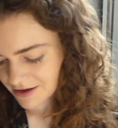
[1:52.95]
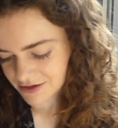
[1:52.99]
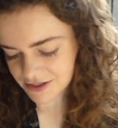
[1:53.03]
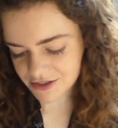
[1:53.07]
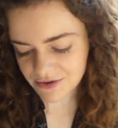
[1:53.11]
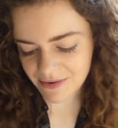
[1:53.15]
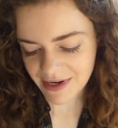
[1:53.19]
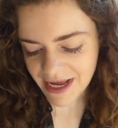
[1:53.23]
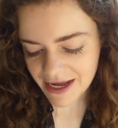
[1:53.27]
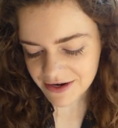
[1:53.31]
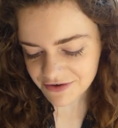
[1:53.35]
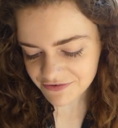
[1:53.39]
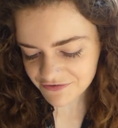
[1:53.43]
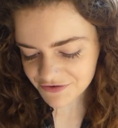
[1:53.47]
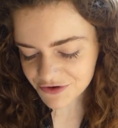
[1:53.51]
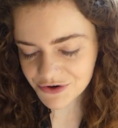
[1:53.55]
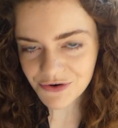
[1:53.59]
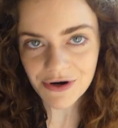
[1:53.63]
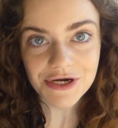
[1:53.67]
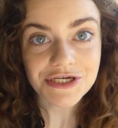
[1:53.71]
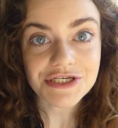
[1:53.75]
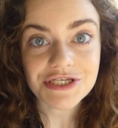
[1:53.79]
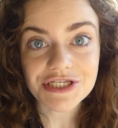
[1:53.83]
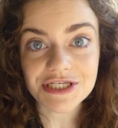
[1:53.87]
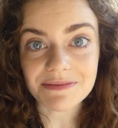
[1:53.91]
So we had a few
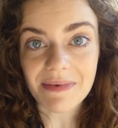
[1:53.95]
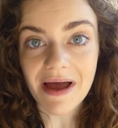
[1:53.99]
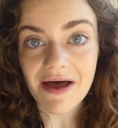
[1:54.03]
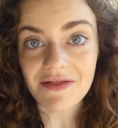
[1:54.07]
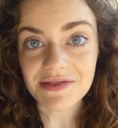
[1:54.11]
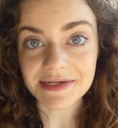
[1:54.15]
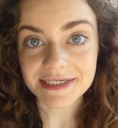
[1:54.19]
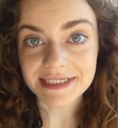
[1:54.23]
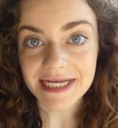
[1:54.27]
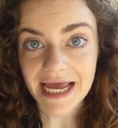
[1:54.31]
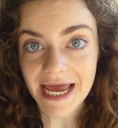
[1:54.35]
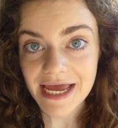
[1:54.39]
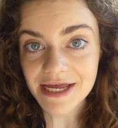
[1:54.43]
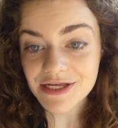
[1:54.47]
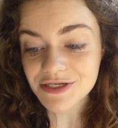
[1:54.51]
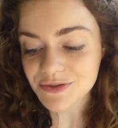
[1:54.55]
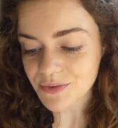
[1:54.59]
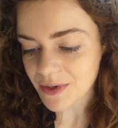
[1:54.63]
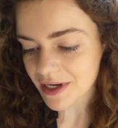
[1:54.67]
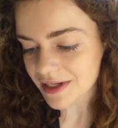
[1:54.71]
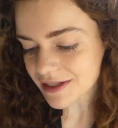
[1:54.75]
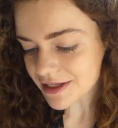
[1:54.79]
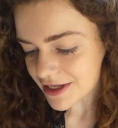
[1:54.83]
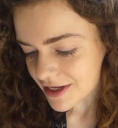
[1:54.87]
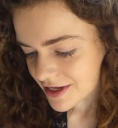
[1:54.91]
questions about the day as
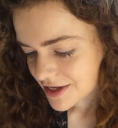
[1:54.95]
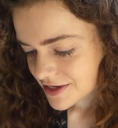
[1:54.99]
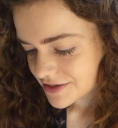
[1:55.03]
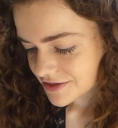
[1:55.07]
well.